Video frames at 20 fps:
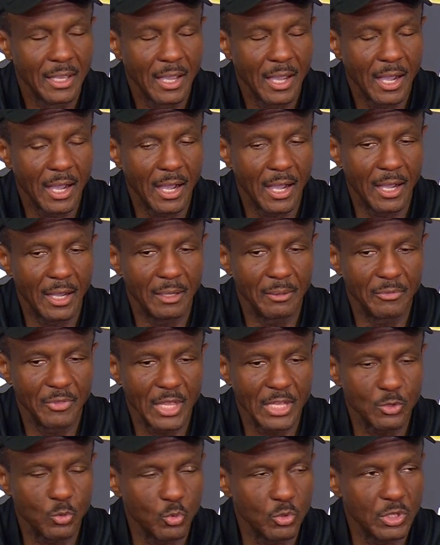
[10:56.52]

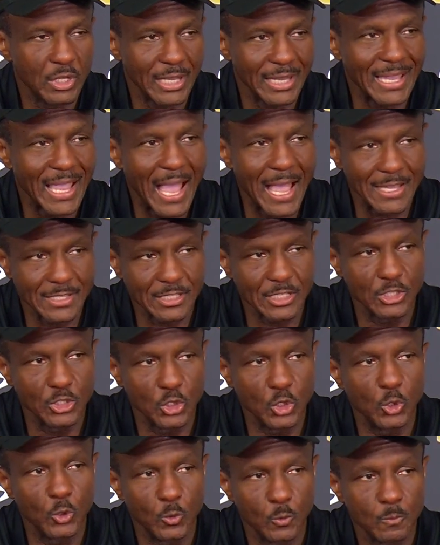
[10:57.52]
That guys can
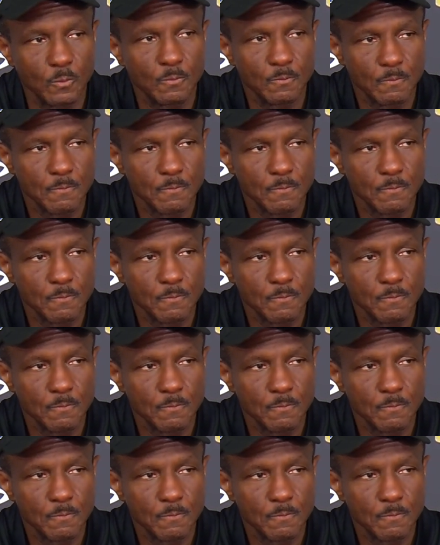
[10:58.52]
do.